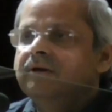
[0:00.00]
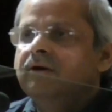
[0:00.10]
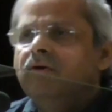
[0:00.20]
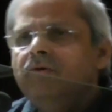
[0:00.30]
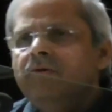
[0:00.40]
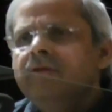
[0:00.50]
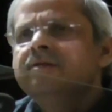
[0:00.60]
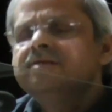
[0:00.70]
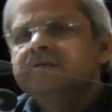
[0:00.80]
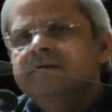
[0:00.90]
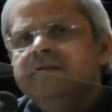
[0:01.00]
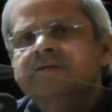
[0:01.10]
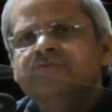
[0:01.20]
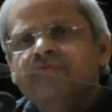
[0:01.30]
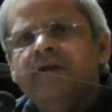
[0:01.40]
all this is
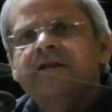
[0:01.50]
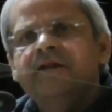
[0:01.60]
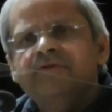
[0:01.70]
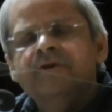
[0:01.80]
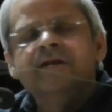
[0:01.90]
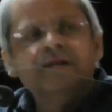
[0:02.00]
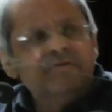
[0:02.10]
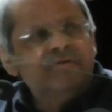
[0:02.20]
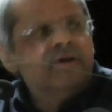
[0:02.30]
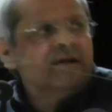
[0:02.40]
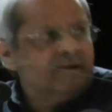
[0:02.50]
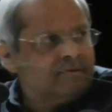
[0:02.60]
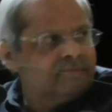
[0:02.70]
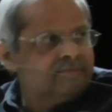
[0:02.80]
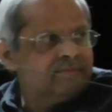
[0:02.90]
very, very difficult
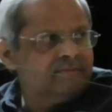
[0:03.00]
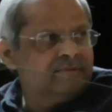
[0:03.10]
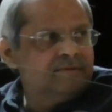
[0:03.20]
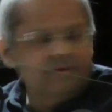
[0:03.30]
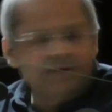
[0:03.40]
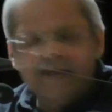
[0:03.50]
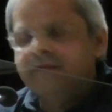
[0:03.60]
to get.